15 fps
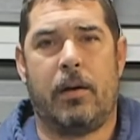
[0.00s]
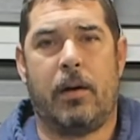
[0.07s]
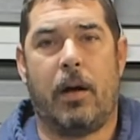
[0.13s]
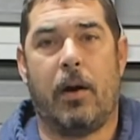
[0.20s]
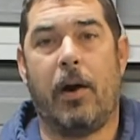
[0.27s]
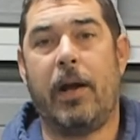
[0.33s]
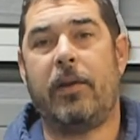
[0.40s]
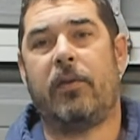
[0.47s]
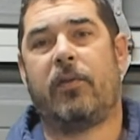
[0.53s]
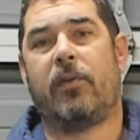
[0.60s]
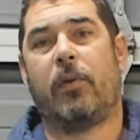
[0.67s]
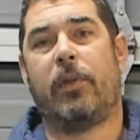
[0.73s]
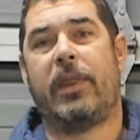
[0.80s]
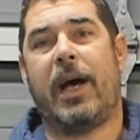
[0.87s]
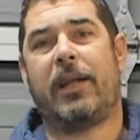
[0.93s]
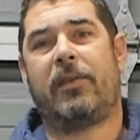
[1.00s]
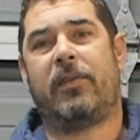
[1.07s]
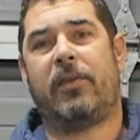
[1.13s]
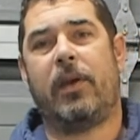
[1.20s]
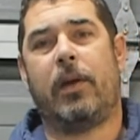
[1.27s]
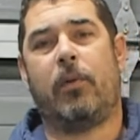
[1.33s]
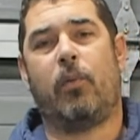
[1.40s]
All right, so that's
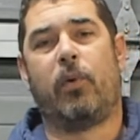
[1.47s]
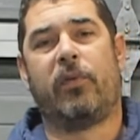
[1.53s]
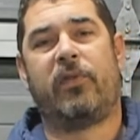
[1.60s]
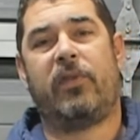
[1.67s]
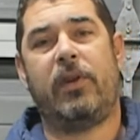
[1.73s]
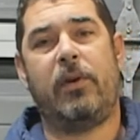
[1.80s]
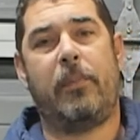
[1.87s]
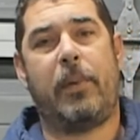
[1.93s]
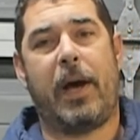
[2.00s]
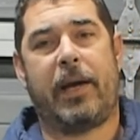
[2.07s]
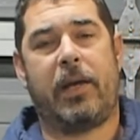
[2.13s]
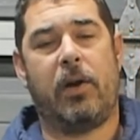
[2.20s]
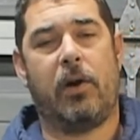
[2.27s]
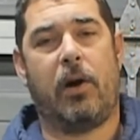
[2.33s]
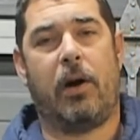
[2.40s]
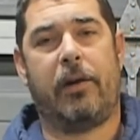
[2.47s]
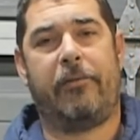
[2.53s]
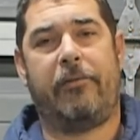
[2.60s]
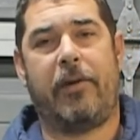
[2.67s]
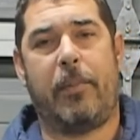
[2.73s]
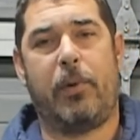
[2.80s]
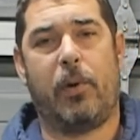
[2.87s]
it. We'll see you back here on
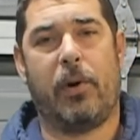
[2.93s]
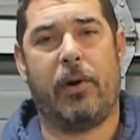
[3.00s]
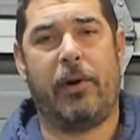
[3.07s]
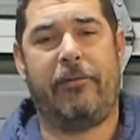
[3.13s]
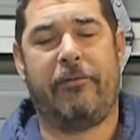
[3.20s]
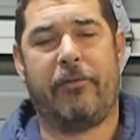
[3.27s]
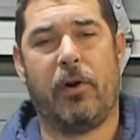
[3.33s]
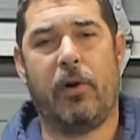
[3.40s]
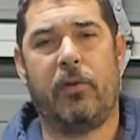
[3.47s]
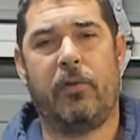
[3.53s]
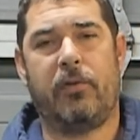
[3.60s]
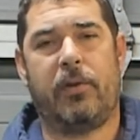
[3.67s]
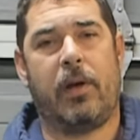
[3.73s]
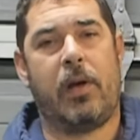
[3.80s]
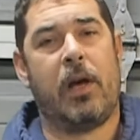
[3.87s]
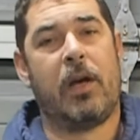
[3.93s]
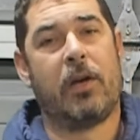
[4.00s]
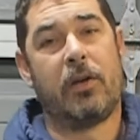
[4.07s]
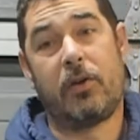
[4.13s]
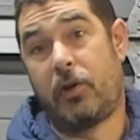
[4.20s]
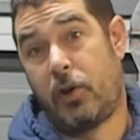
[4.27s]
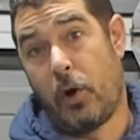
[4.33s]
February 1st.
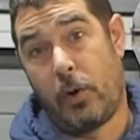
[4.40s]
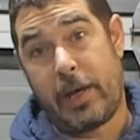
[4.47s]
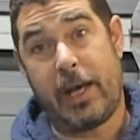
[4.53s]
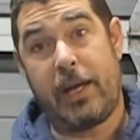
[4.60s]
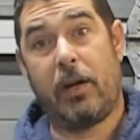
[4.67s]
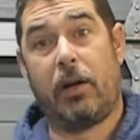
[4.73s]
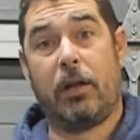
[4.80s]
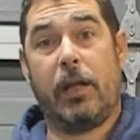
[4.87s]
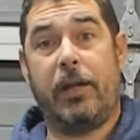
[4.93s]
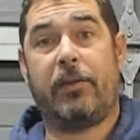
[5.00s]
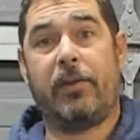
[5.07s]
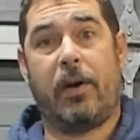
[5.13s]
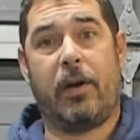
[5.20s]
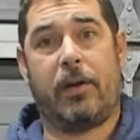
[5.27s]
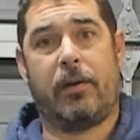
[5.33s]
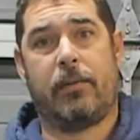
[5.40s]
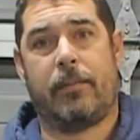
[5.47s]
Go get your glint on.